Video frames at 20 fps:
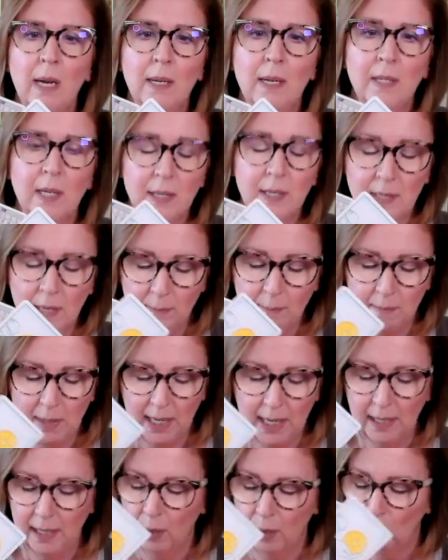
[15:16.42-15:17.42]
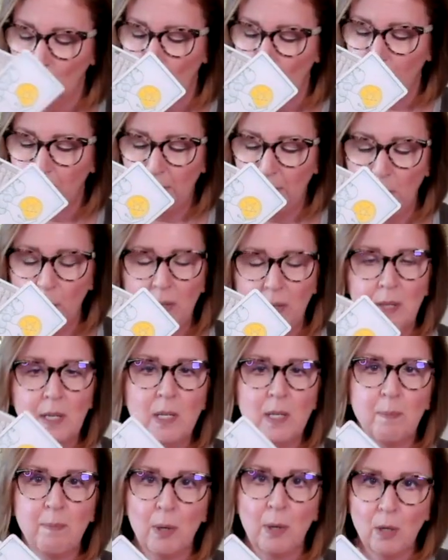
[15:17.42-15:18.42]
Doesn't mean it won't be with
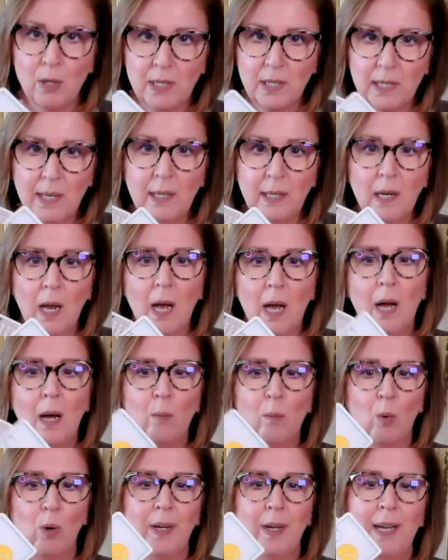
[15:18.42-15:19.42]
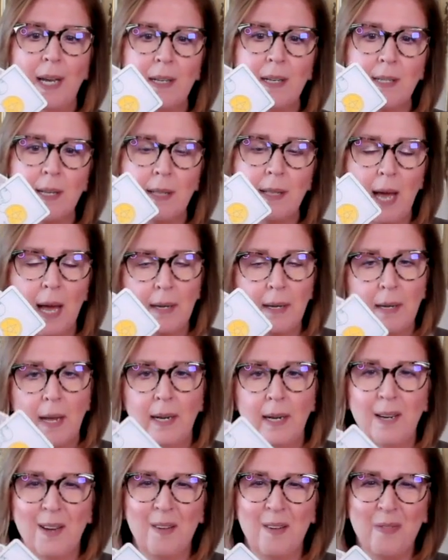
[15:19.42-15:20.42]
this person. Um, we'll get to that
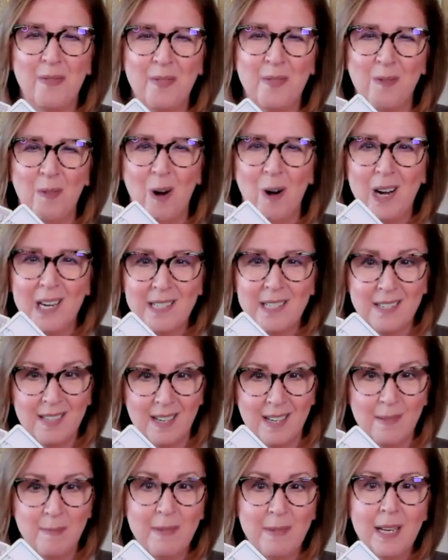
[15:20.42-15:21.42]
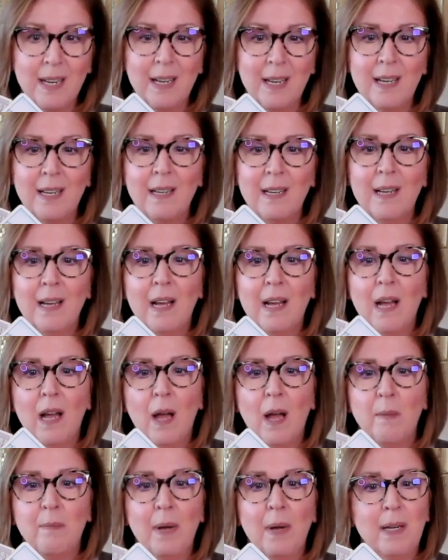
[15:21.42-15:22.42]
Knight of Wands in a minute.
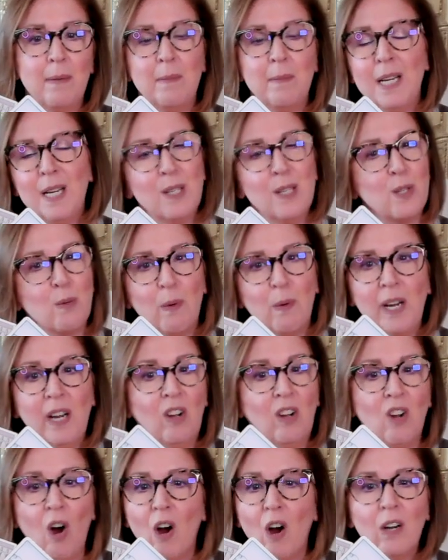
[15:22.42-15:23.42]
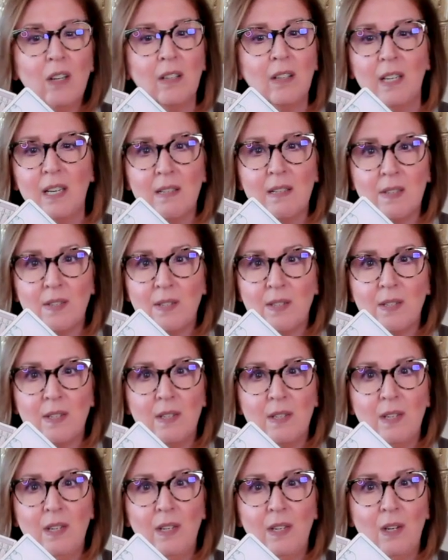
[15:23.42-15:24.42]
But it means
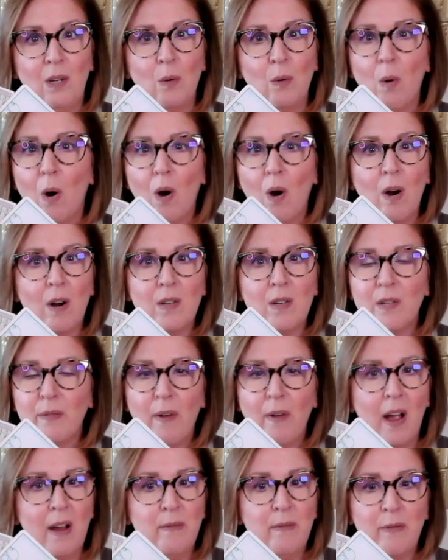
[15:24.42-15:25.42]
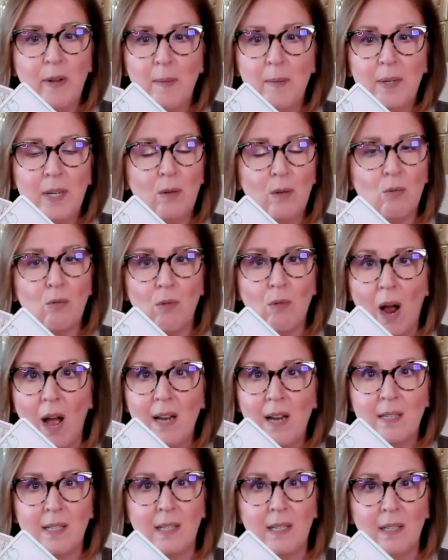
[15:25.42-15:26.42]
regardless, you are divine feminine
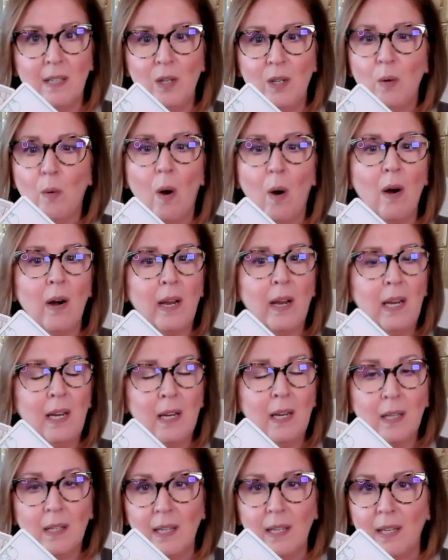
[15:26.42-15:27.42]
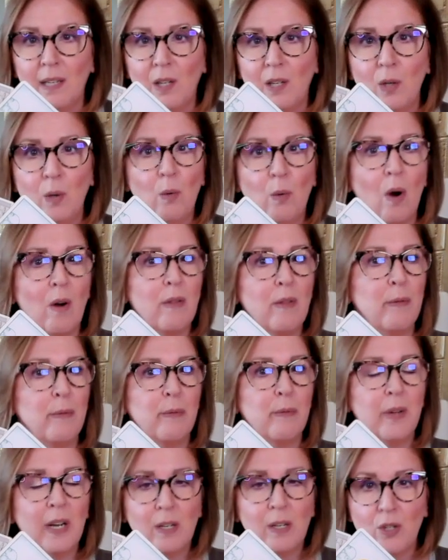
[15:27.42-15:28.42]
rising. You are healing. You are the
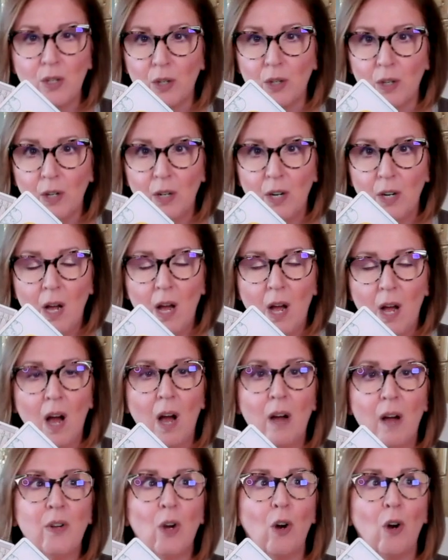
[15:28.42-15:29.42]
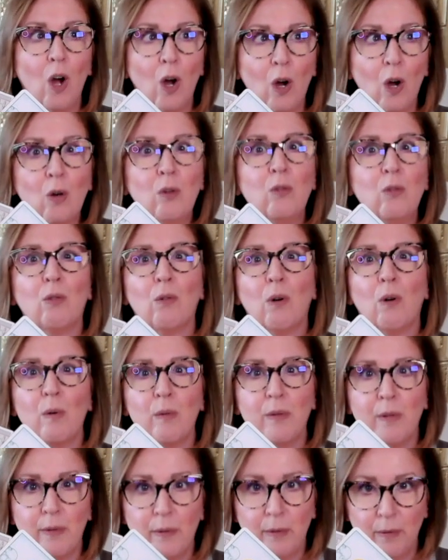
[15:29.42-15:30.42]
victor of your own
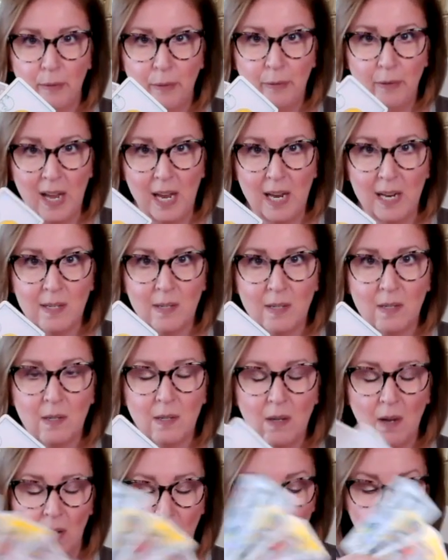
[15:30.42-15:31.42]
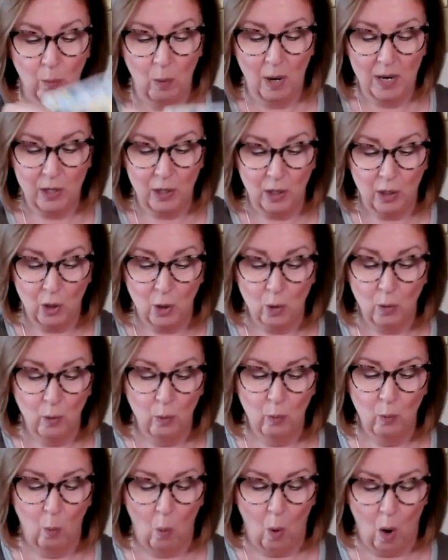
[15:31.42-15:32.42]
growth phase. Of what you
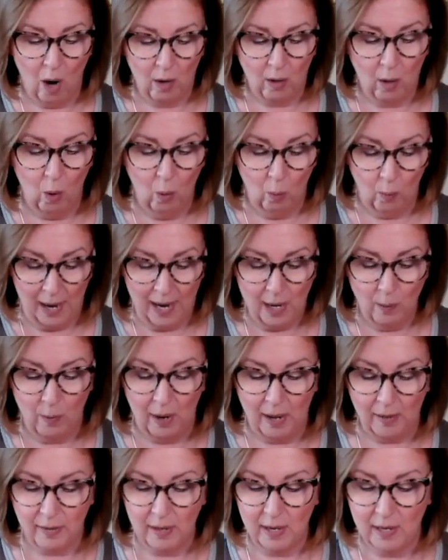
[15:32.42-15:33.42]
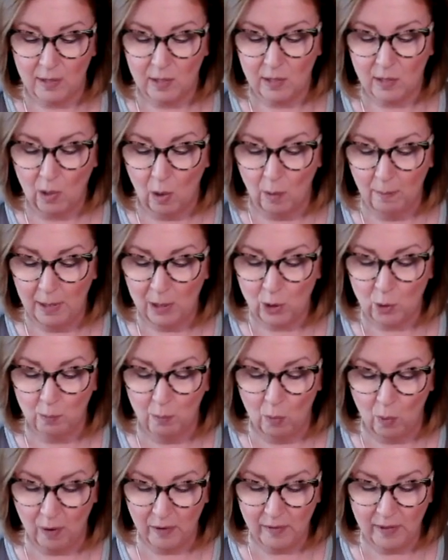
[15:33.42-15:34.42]
walk away with is so much
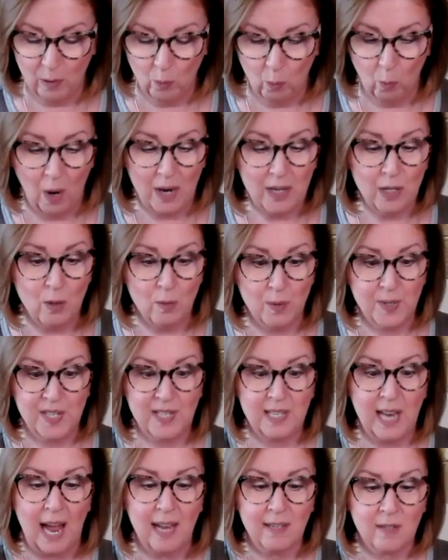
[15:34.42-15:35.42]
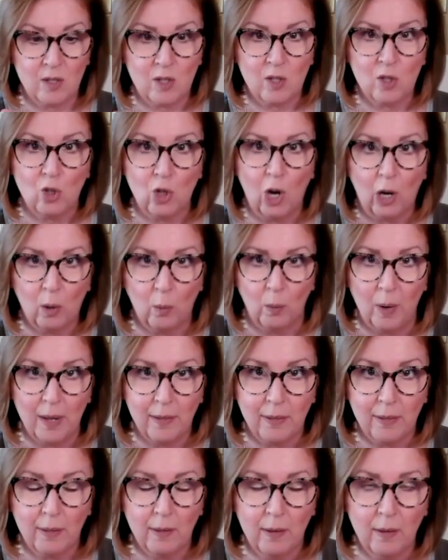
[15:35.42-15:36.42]
more than what you sat stuck
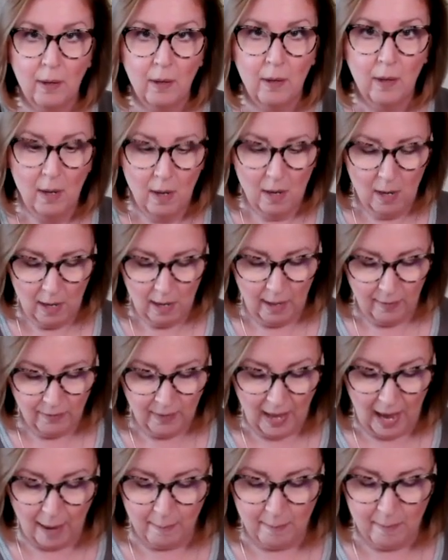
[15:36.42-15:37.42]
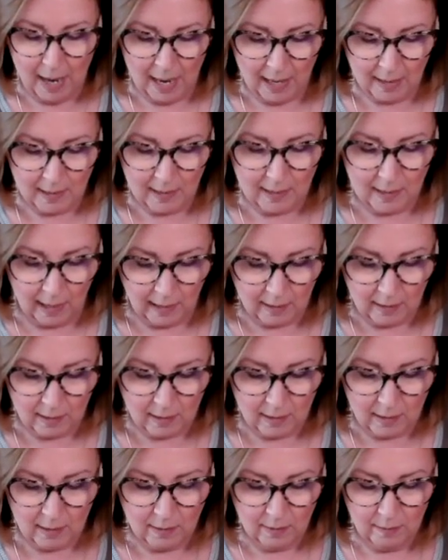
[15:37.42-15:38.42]
with, if that makes
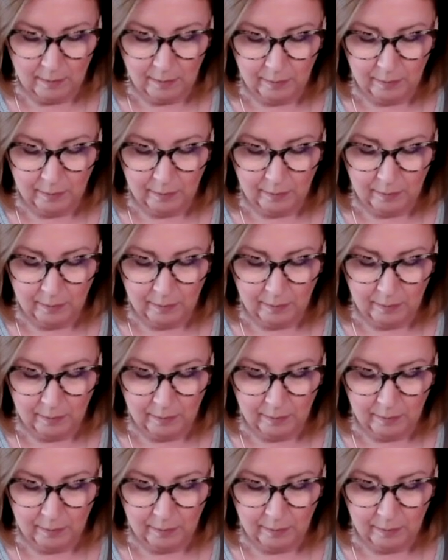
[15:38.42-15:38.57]
sense.